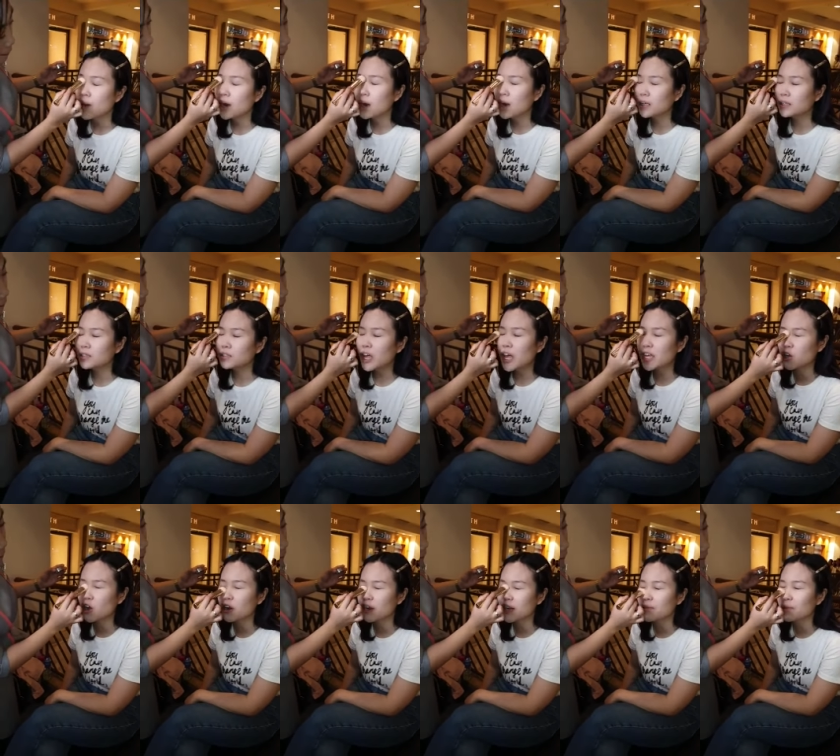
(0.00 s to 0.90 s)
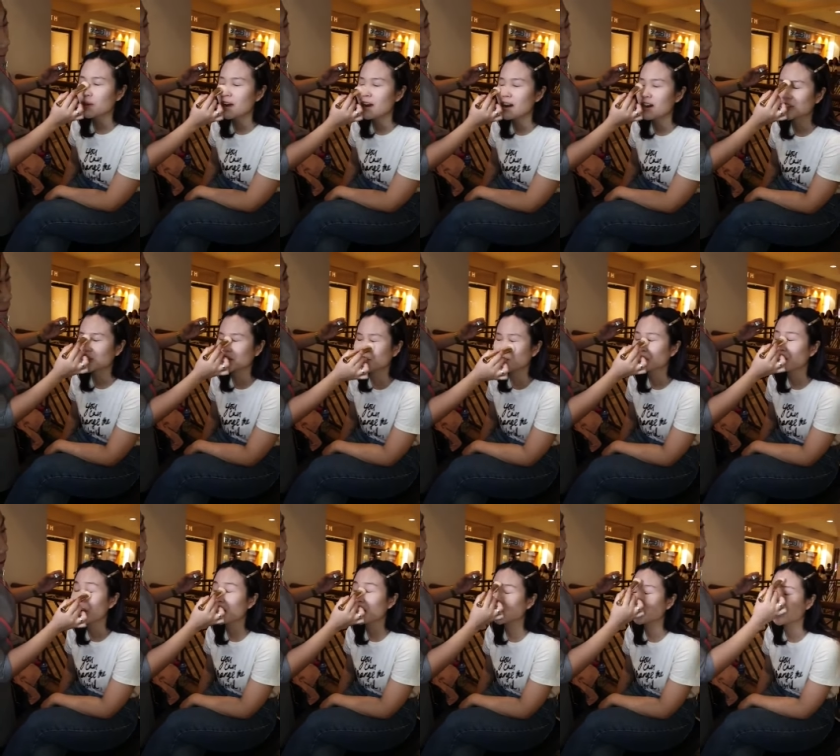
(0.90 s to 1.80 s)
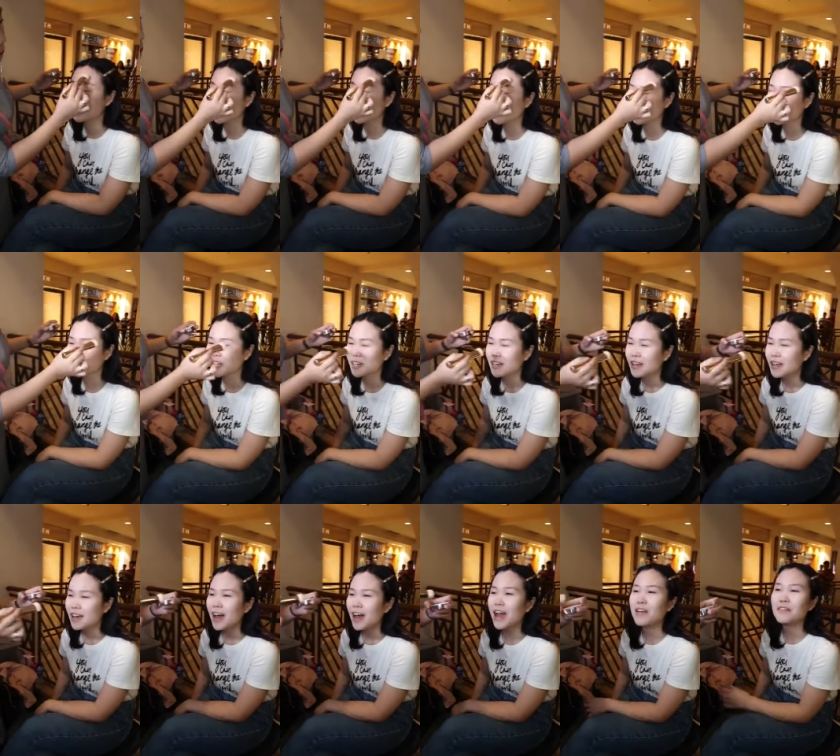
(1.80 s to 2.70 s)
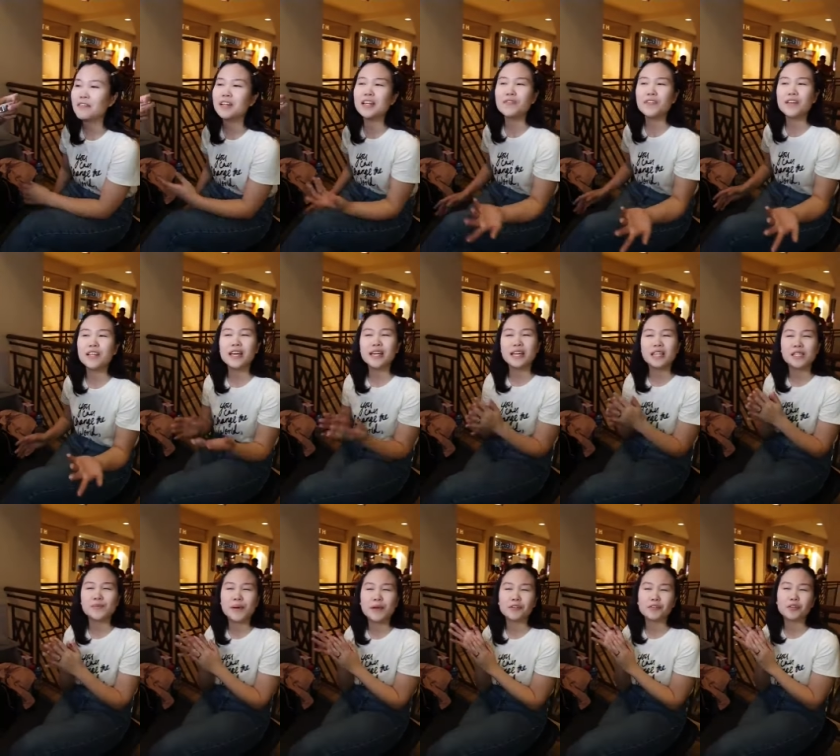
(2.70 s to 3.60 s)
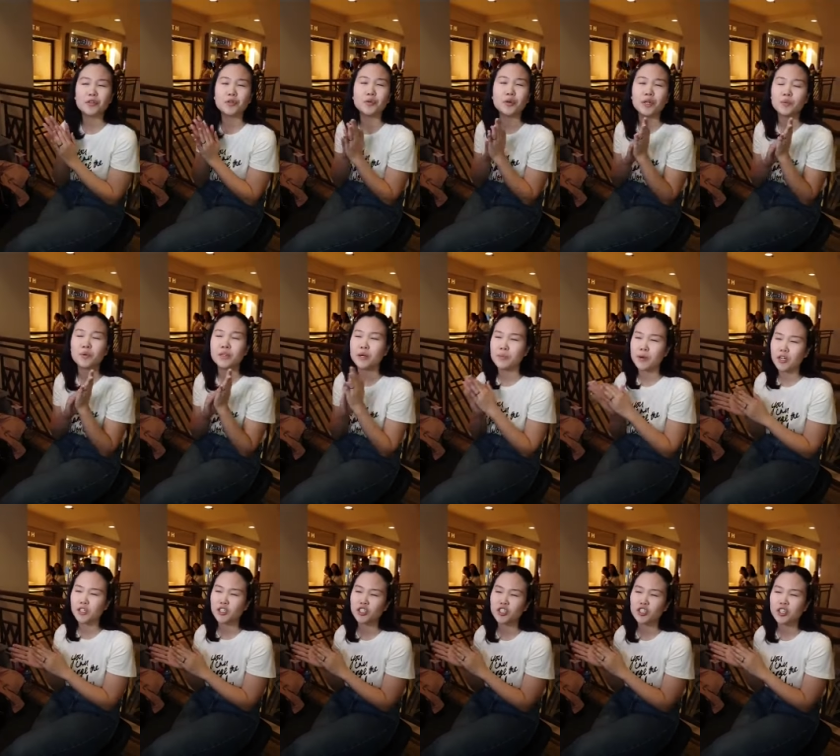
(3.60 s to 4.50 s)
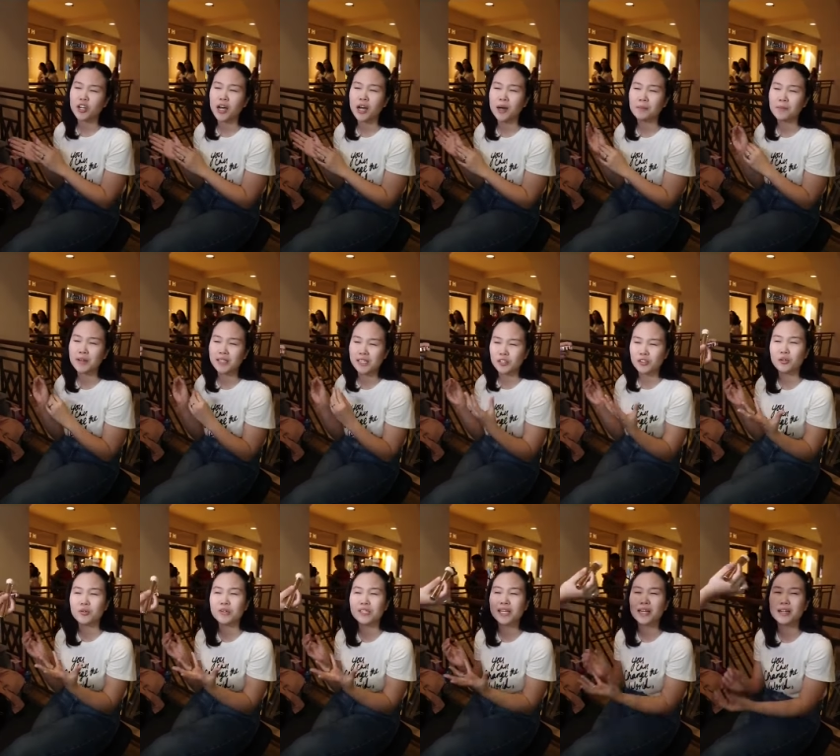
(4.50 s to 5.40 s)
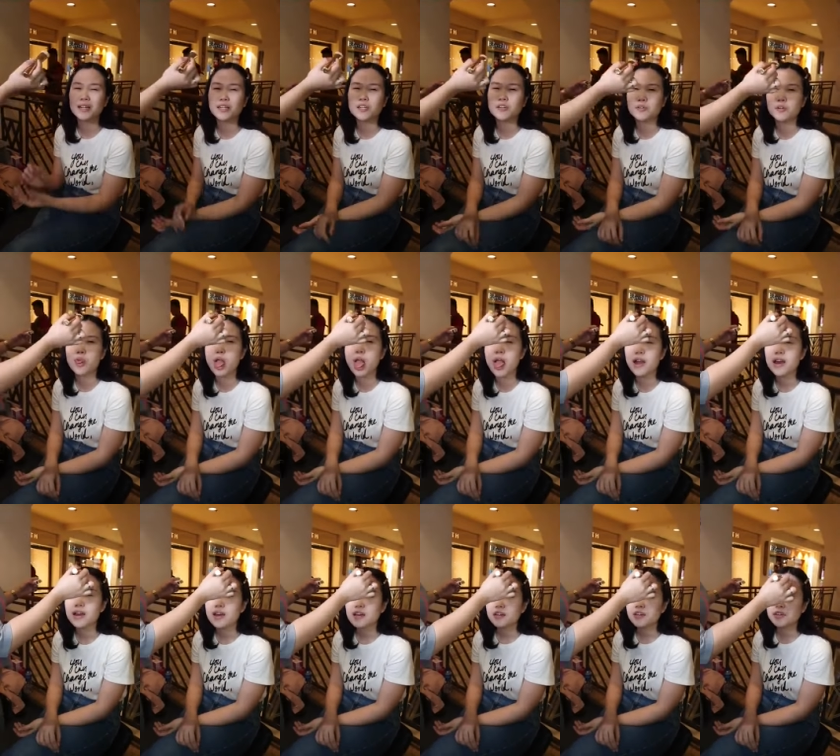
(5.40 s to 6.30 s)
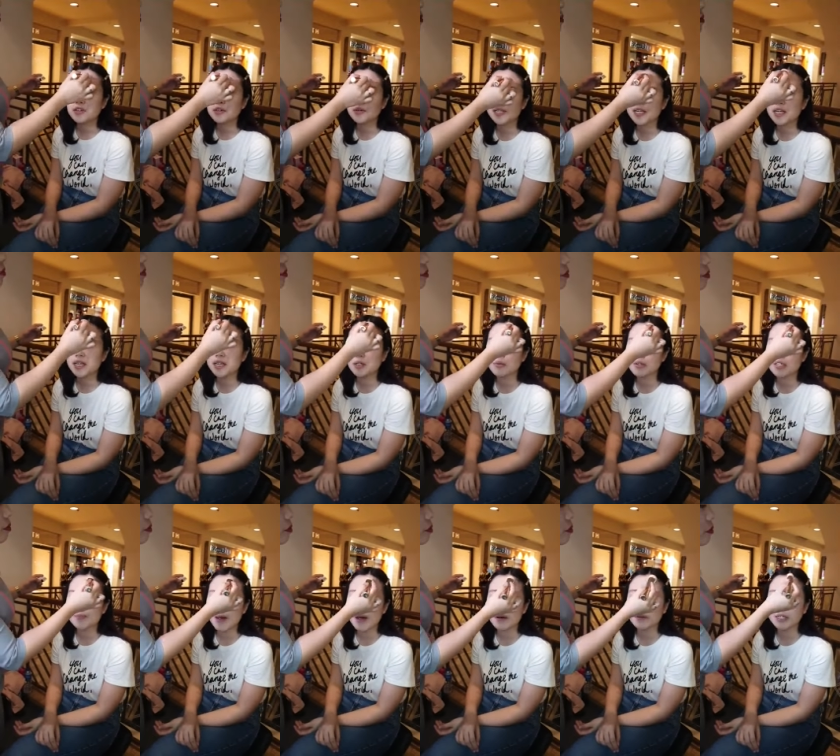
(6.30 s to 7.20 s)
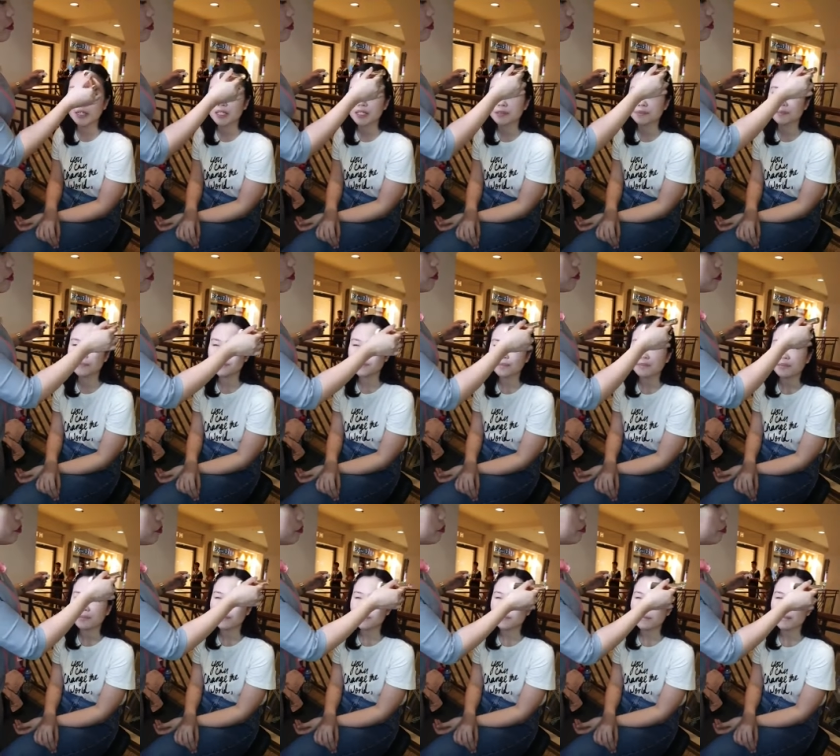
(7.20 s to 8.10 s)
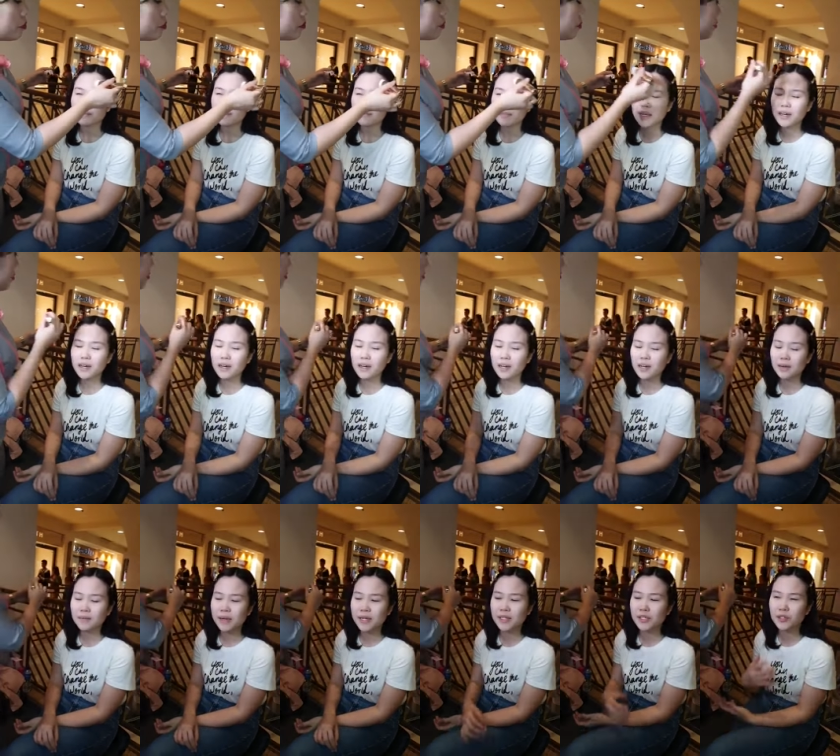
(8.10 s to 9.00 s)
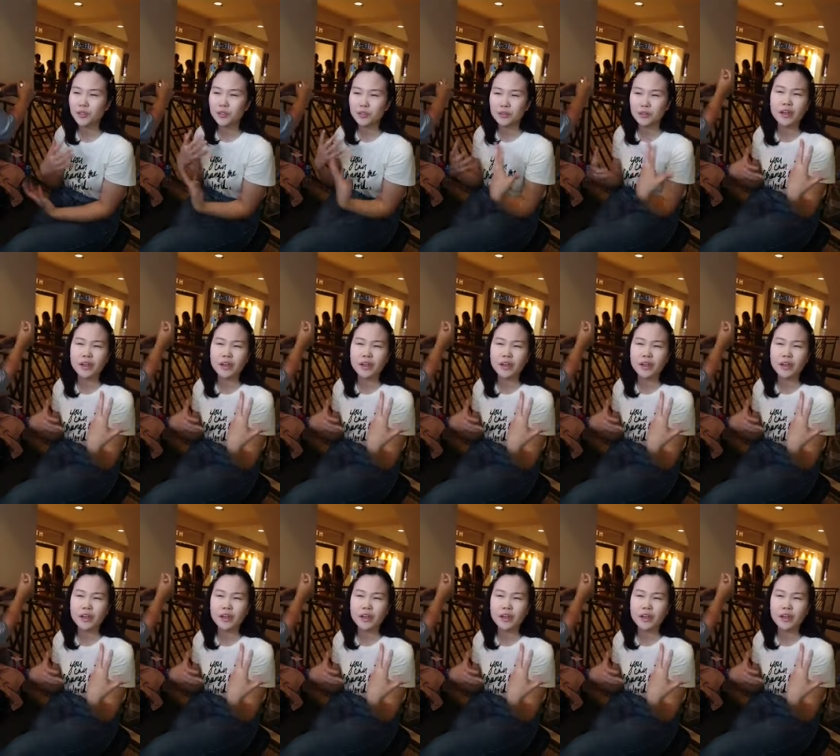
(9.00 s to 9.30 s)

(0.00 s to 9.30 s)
sponge. is better than brush, brush, concealer? Brush. I really feel like it's better to do it with a brush, um, because you're using a you're using a loose powder, um, and so